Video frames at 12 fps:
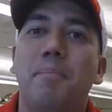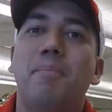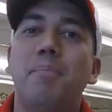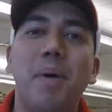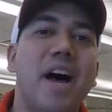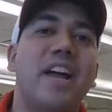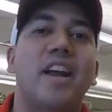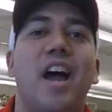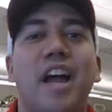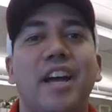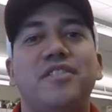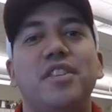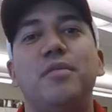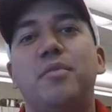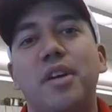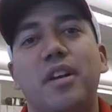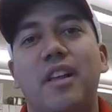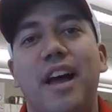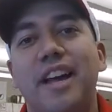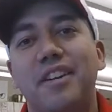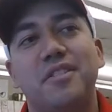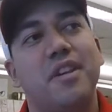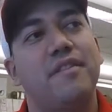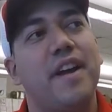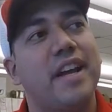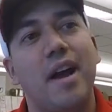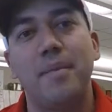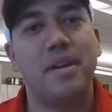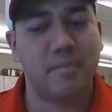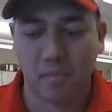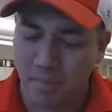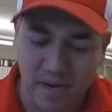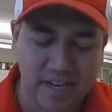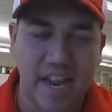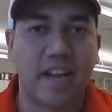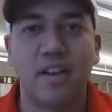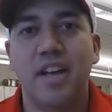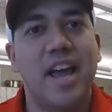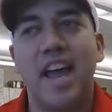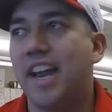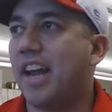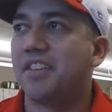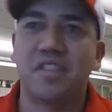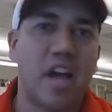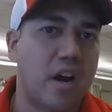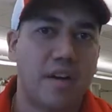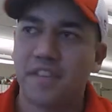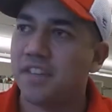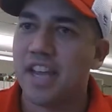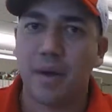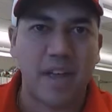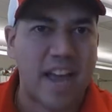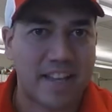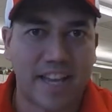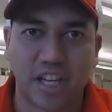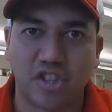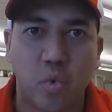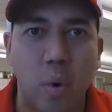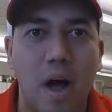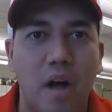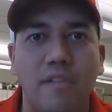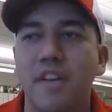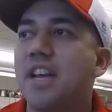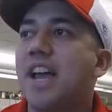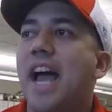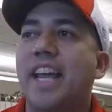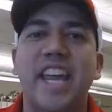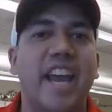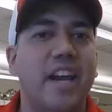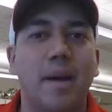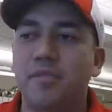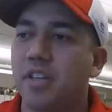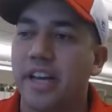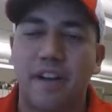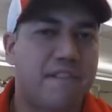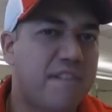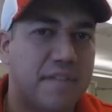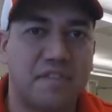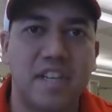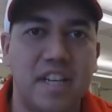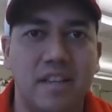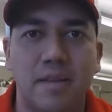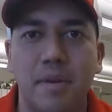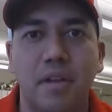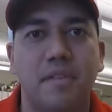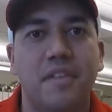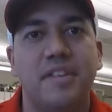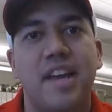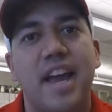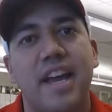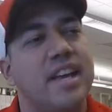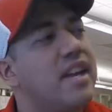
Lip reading: But I did realize if I come in Monday and I start off the day at like a 12, I kick it up to like a 15 in the middle of the day,